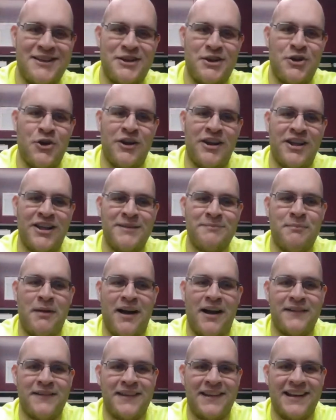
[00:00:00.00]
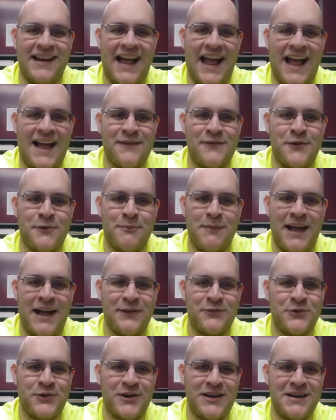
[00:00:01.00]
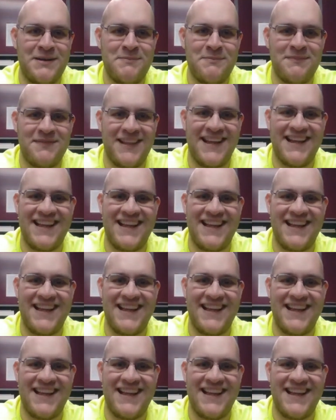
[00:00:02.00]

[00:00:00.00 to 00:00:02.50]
You're going to unbox it live on my stream?